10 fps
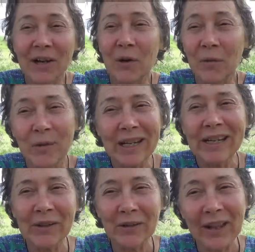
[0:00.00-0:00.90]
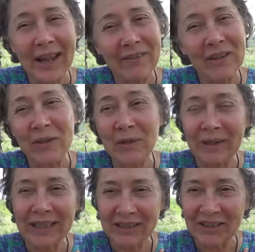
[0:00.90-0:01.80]
We don't have to do
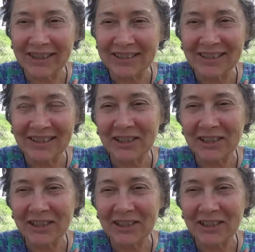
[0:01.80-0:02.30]
any judging